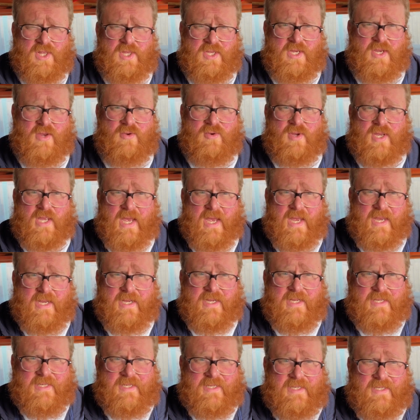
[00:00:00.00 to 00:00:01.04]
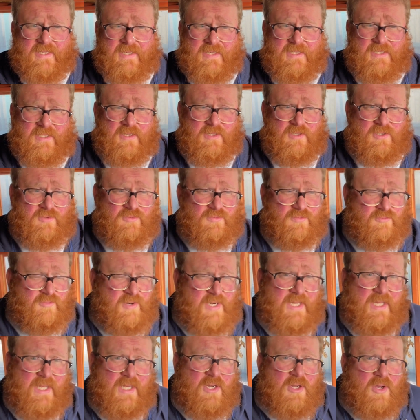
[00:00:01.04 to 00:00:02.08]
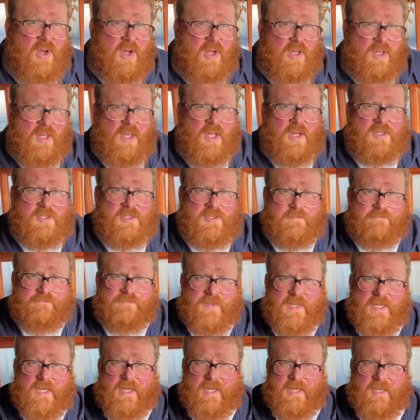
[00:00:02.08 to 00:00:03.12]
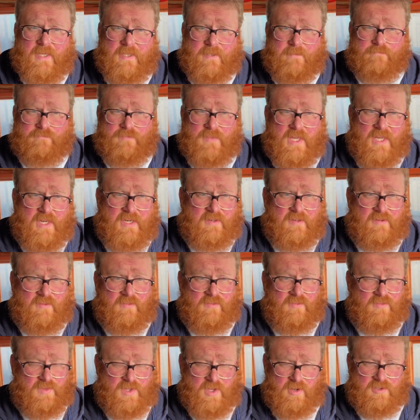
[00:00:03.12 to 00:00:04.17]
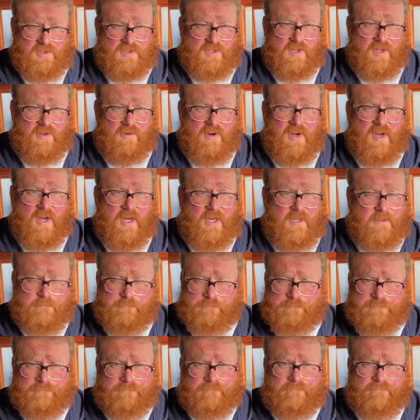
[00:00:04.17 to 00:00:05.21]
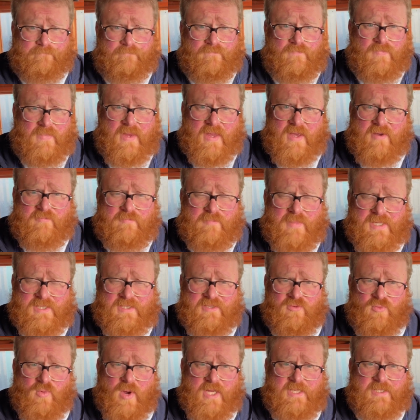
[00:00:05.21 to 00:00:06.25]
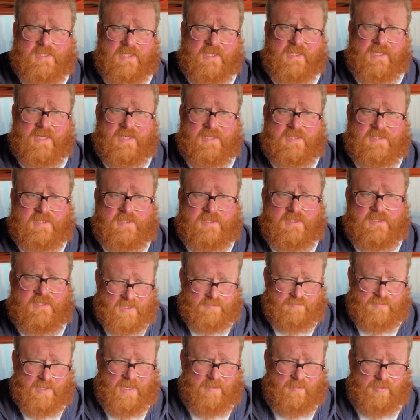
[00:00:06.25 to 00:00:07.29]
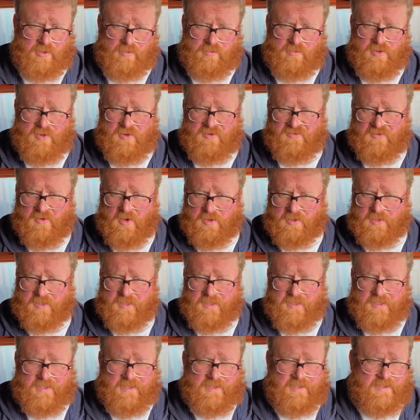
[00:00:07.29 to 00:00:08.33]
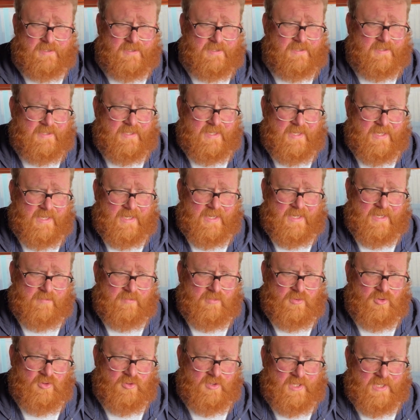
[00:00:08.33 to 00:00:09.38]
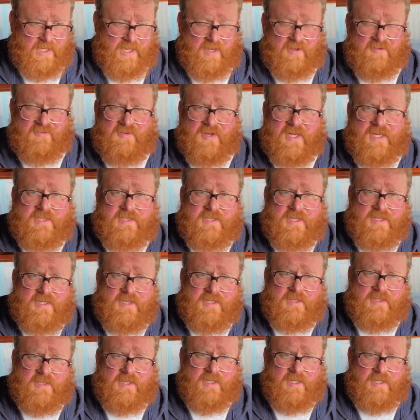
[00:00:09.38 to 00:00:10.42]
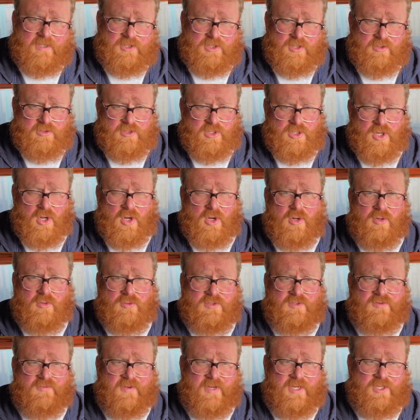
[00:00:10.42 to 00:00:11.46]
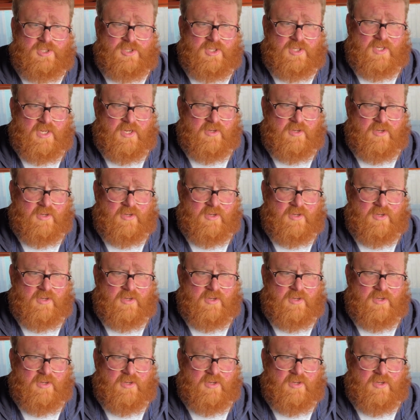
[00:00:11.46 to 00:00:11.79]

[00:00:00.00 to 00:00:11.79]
in the UK is that there's really not a lot, and those that there are have massive waiting lists as people move on or they get evicted due to non-cultivation